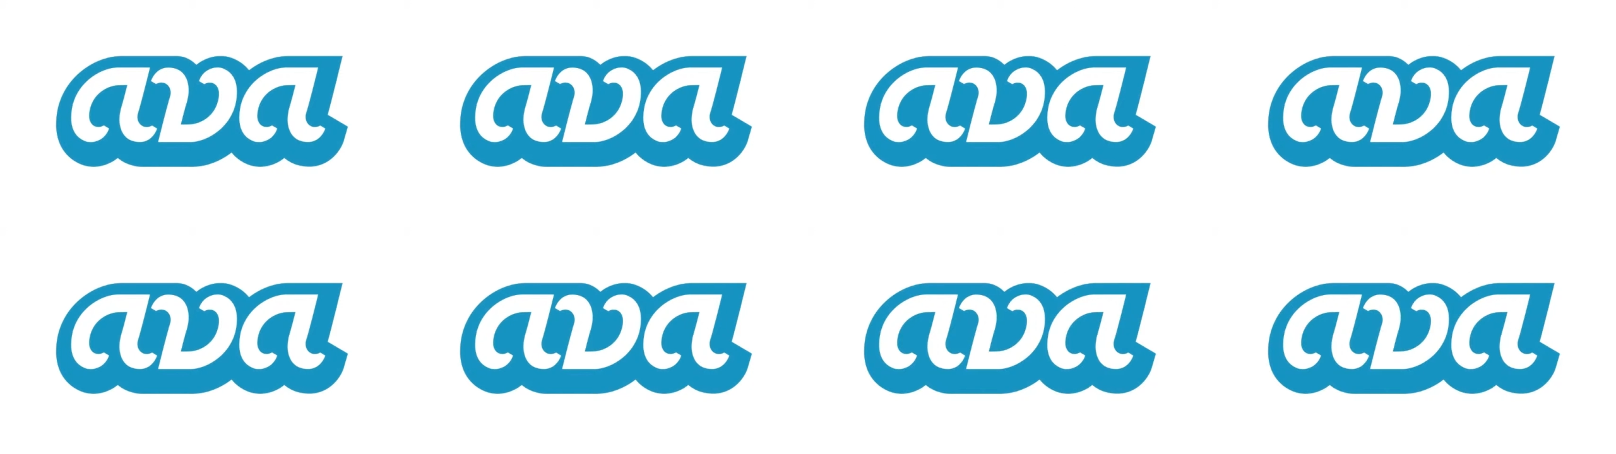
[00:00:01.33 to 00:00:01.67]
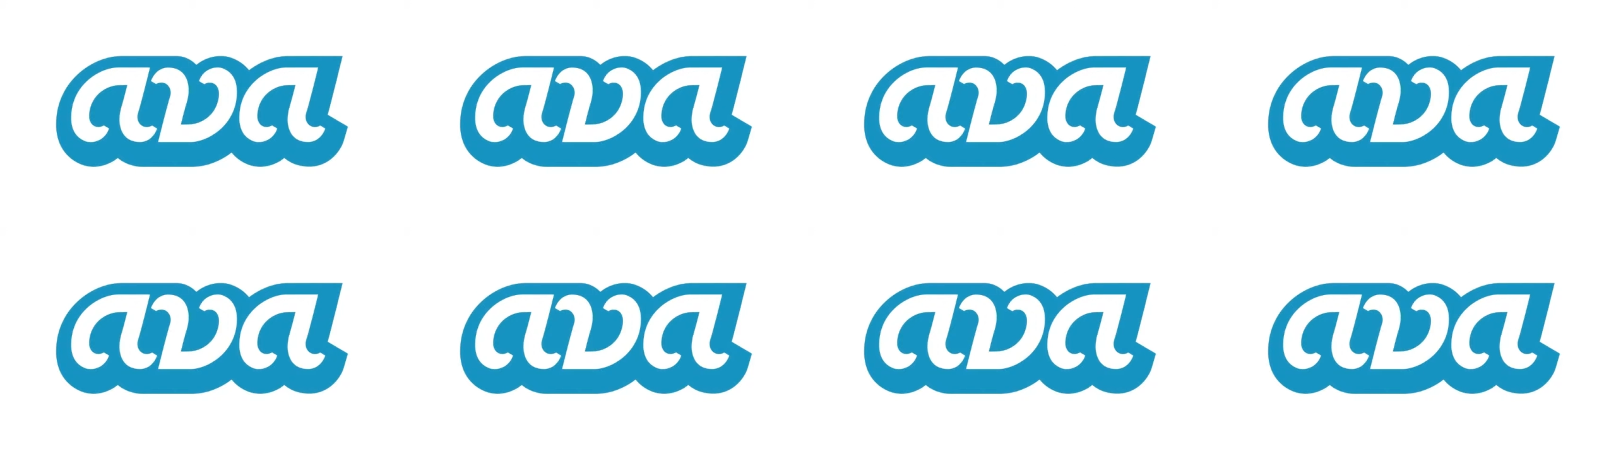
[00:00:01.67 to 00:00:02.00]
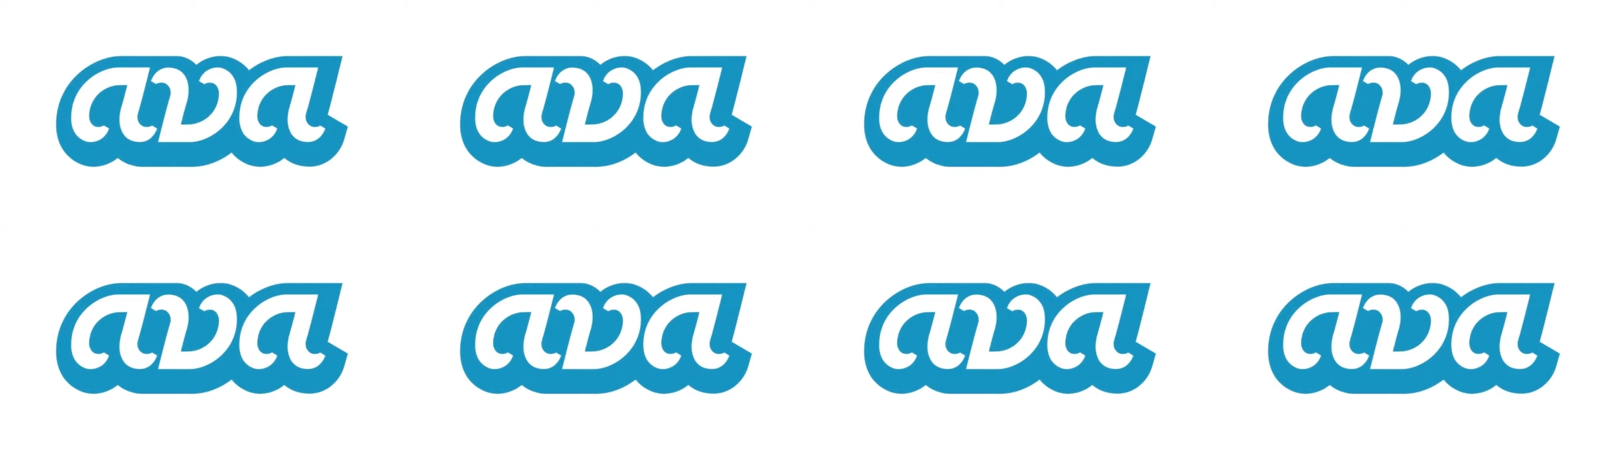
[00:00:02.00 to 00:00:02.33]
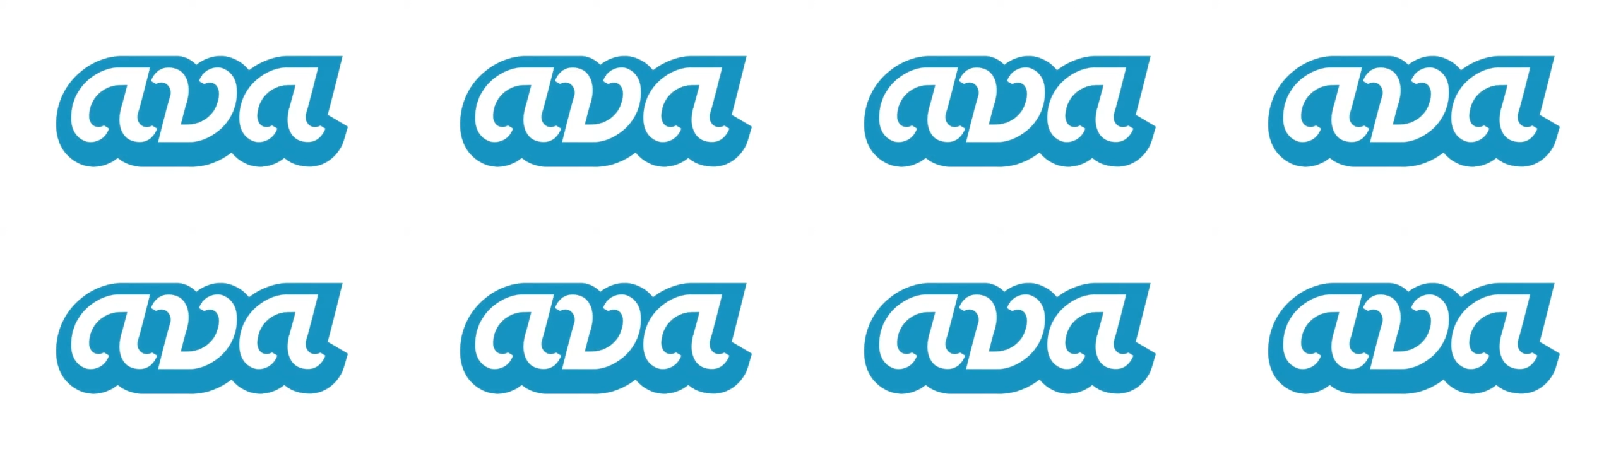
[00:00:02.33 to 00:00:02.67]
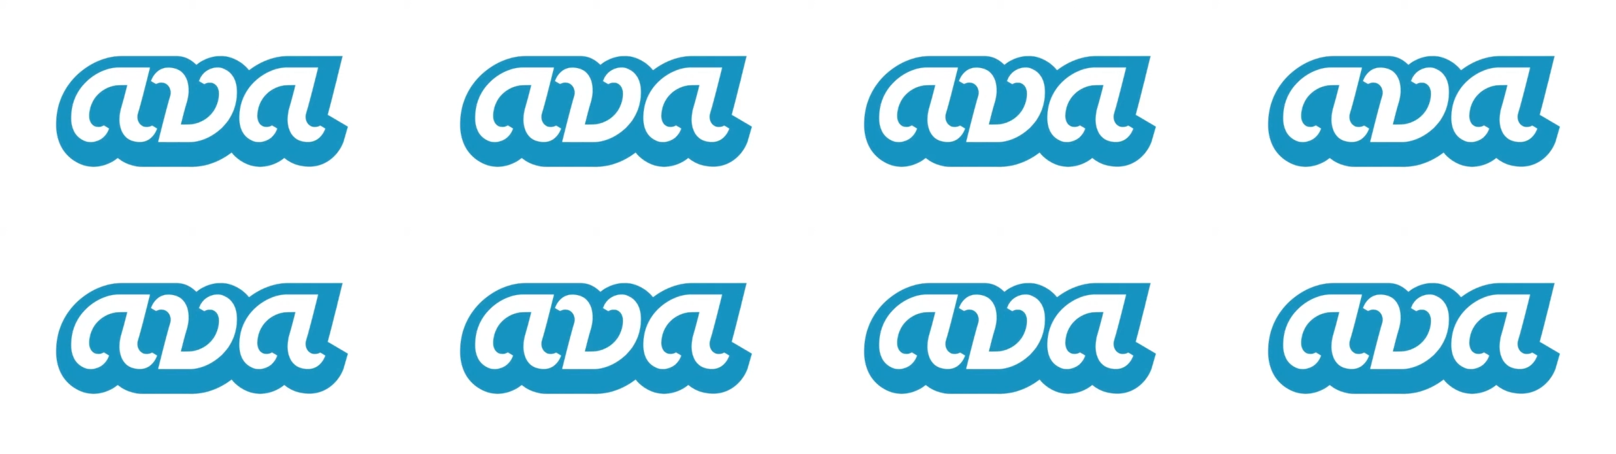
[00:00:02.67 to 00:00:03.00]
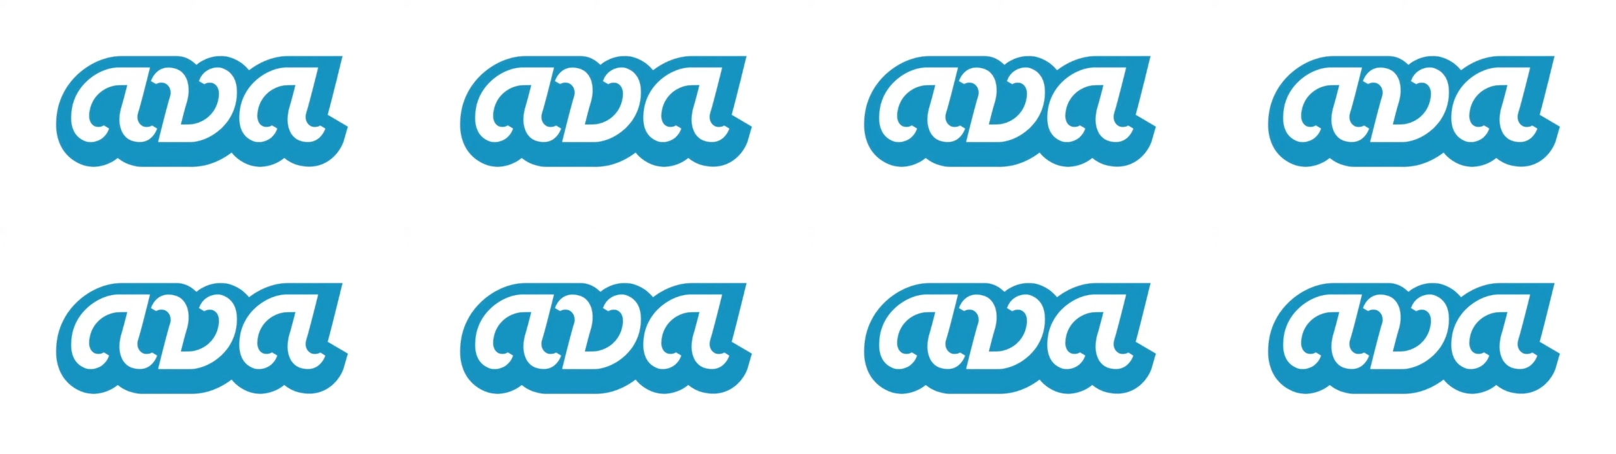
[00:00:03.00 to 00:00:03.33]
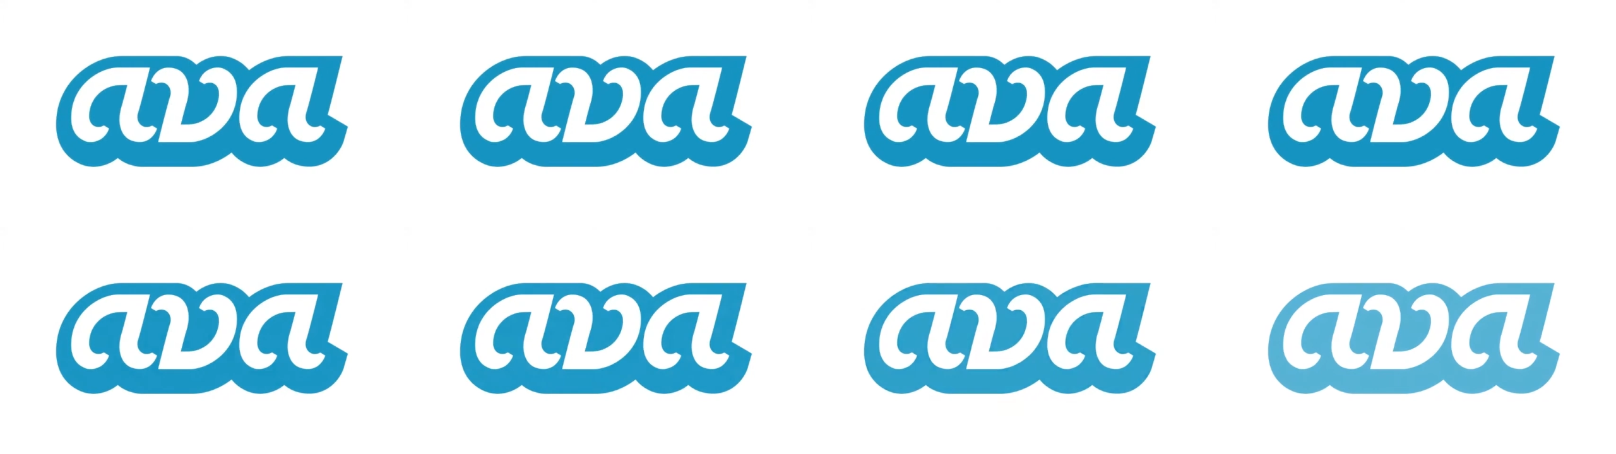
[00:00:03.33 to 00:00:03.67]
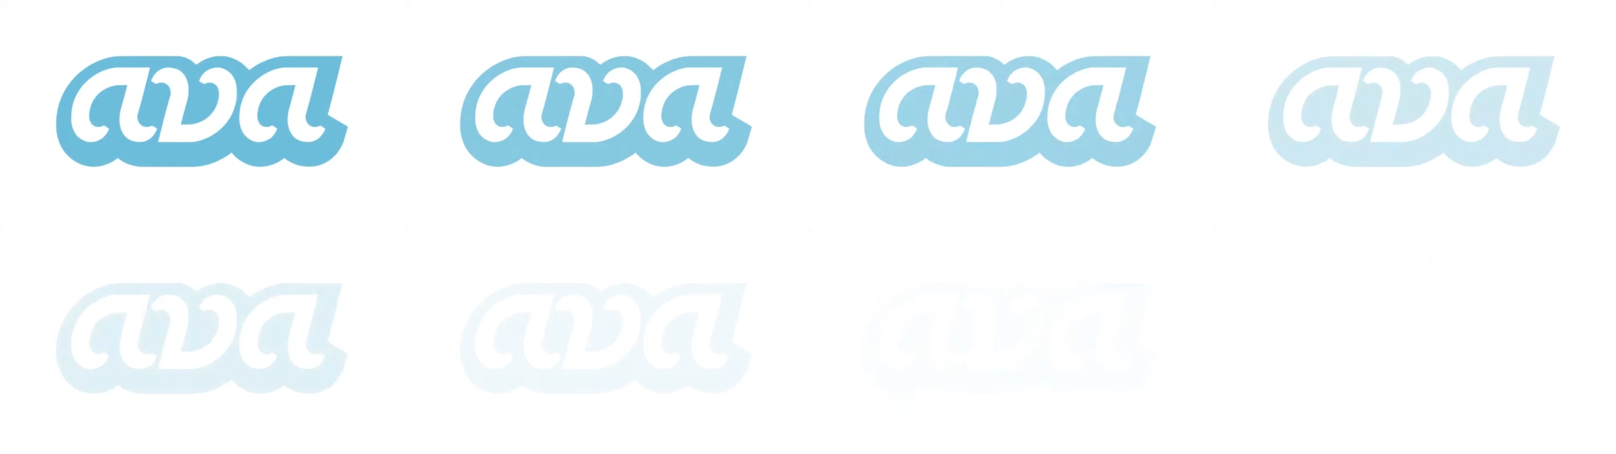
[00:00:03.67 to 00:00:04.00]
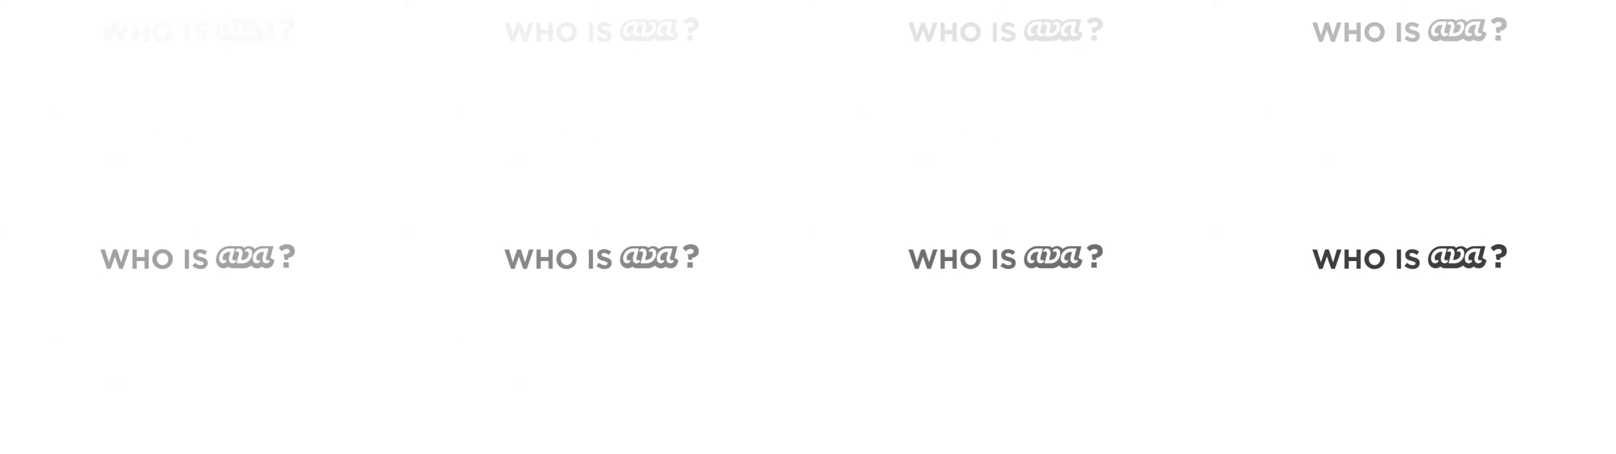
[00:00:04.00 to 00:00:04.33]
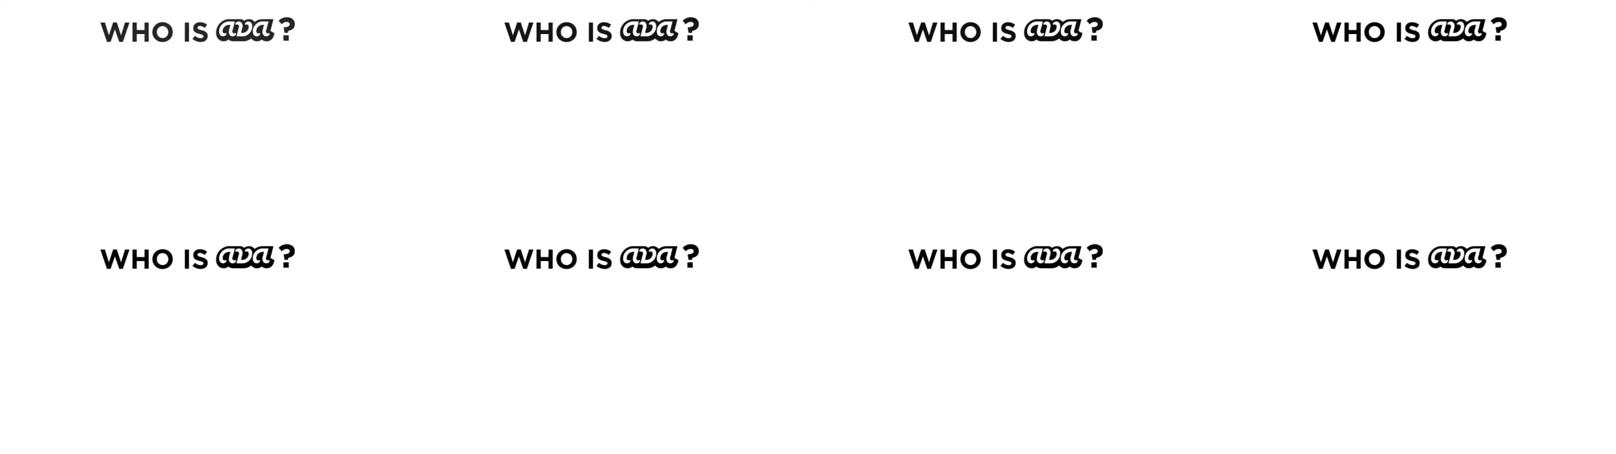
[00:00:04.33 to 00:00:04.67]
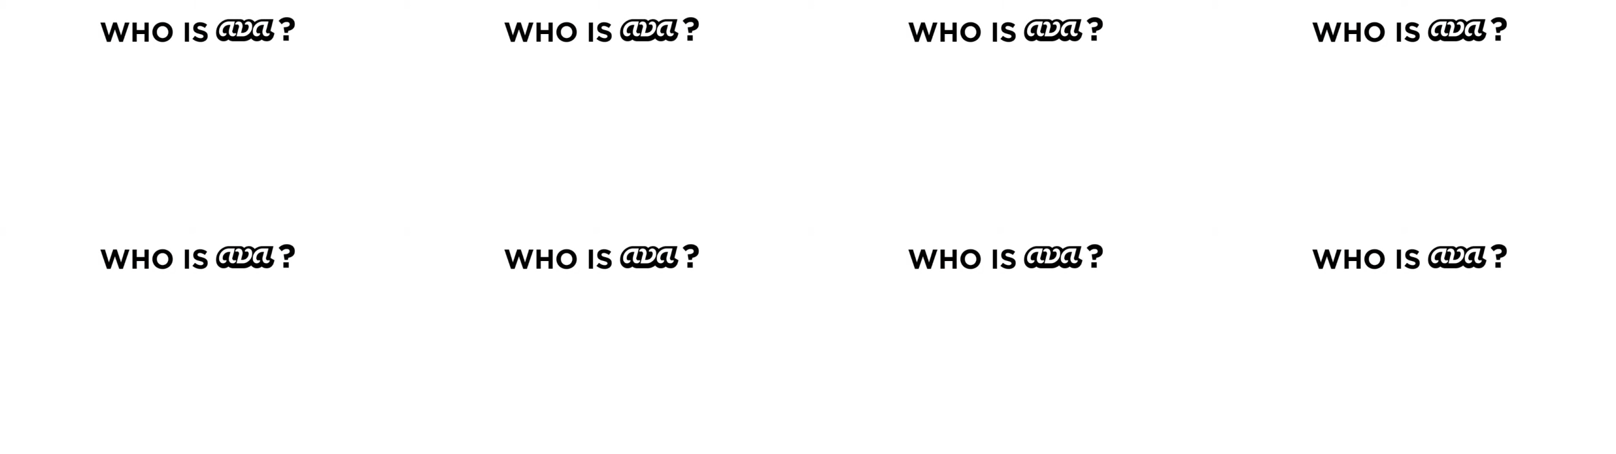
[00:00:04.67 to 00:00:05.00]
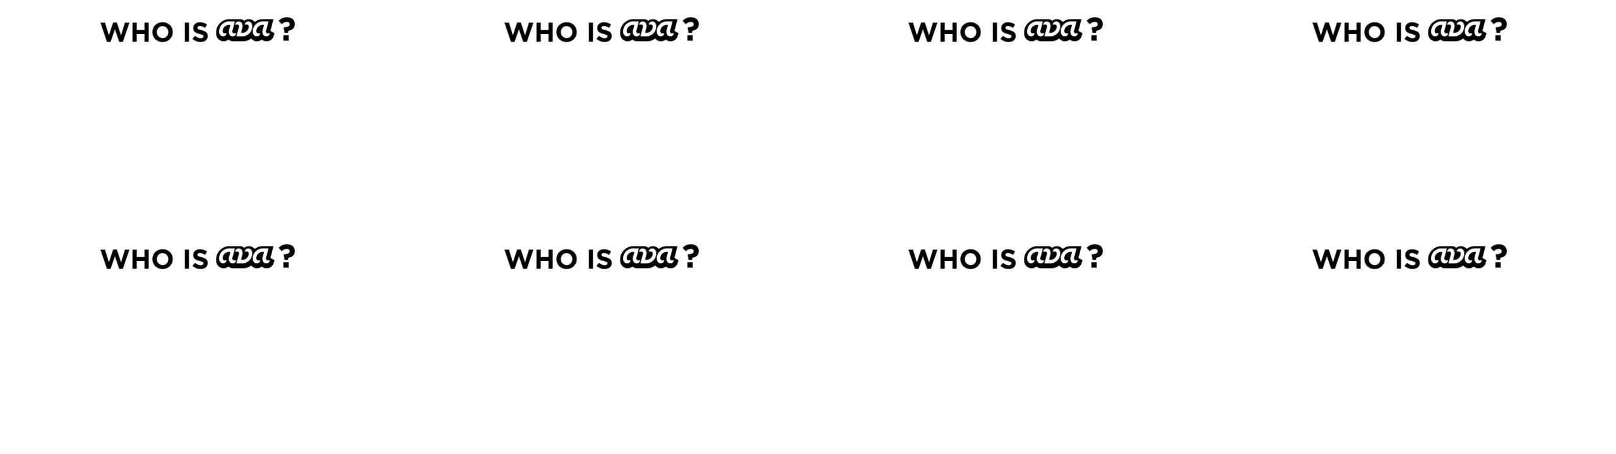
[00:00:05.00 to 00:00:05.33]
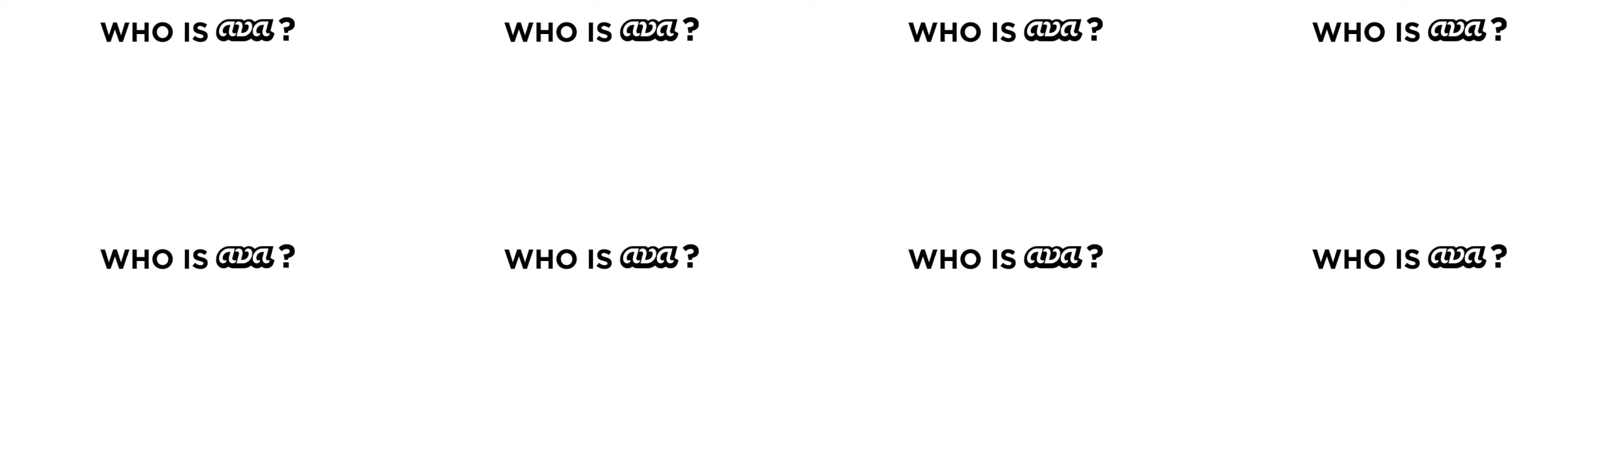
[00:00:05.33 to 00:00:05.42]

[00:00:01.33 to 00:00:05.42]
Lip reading: No face is visible, so there are no lips to read.